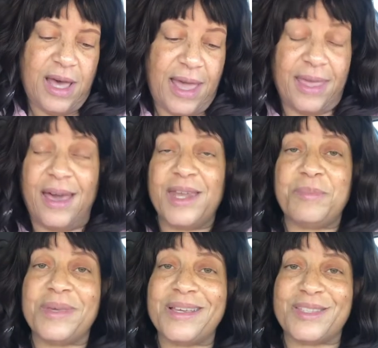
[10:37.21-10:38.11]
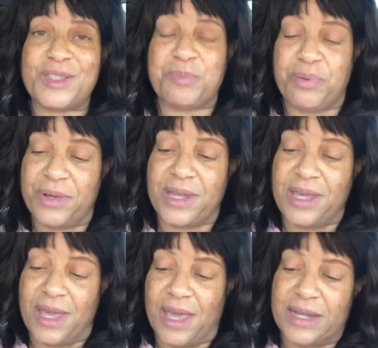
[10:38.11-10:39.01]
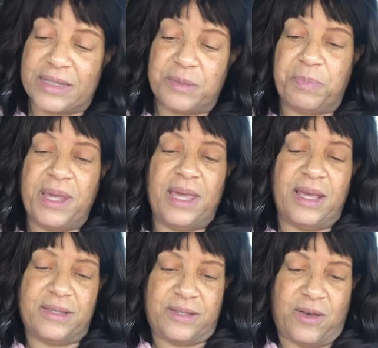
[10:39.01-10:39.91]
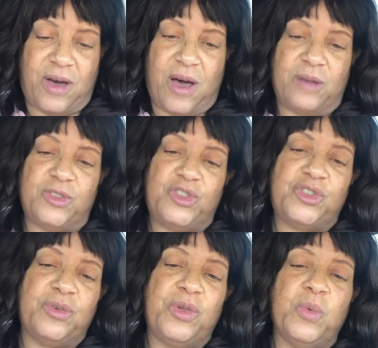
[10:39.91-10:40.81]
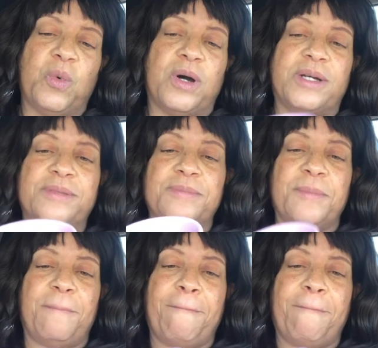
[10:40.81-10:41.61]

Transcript: I got it because it's pretty and it's pink. So I'll just show you one.